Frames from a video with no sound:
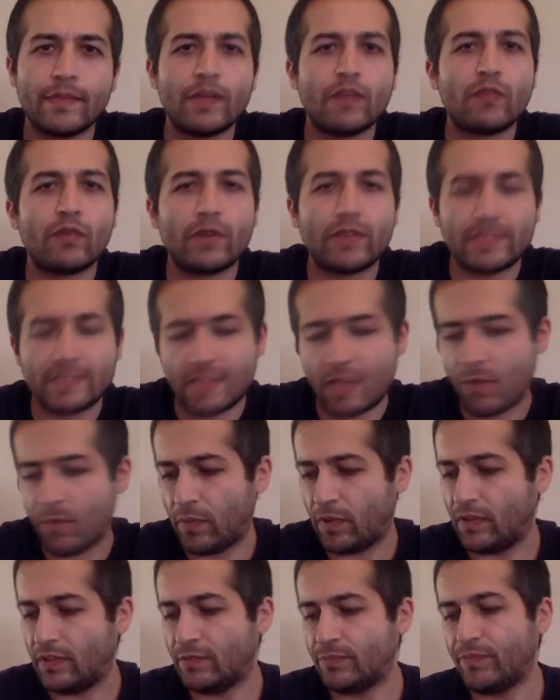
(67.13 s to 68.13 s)
For
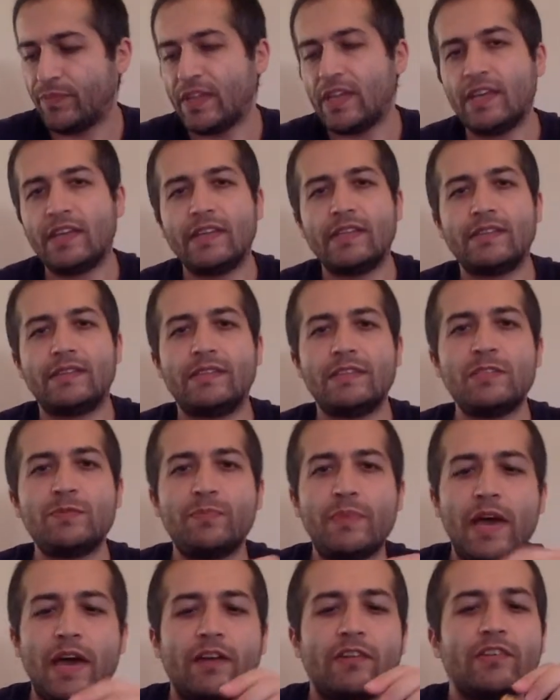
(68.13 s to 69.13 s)
example, this
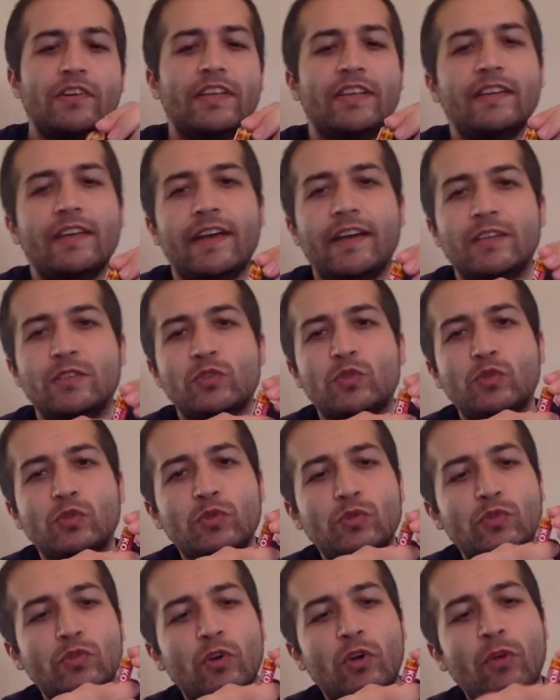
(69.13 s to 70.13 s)
battery has
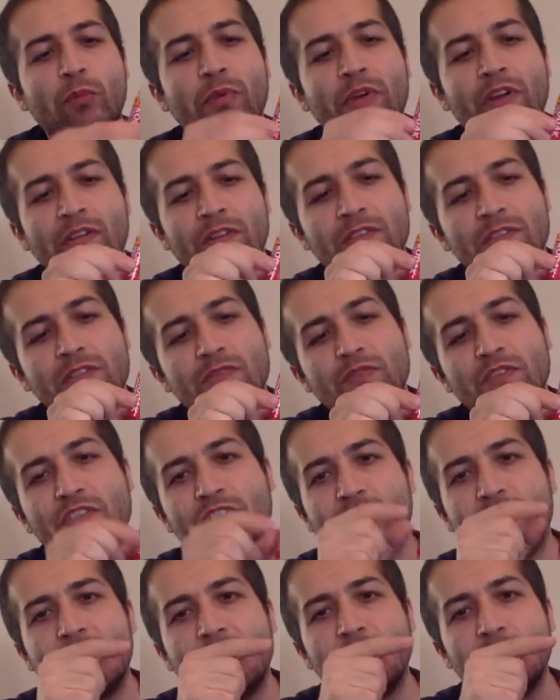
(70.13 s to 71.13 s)
two terminals which
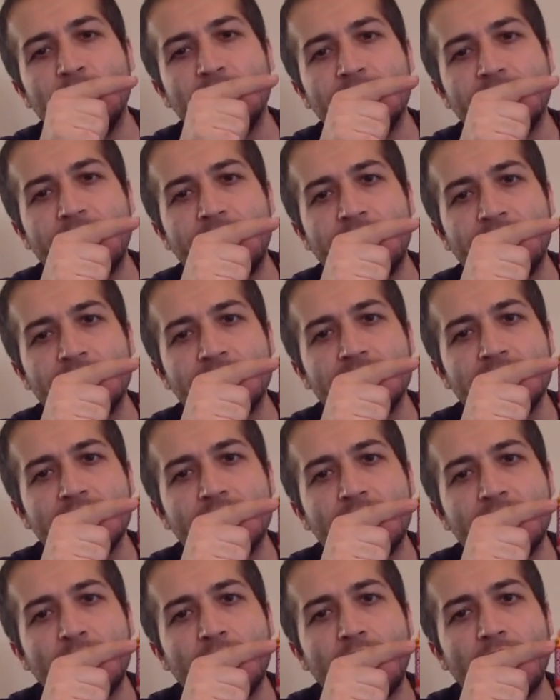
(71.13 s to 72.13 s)
are labeled as
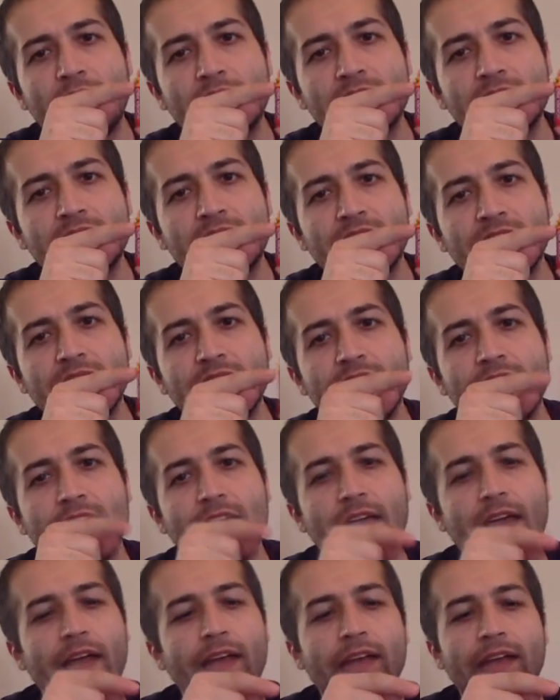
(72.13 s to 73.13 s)
positive
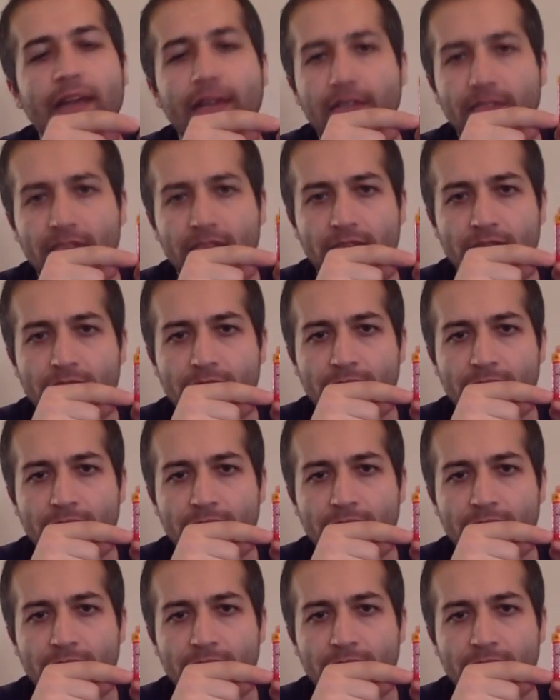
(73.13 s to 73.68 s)
and negative.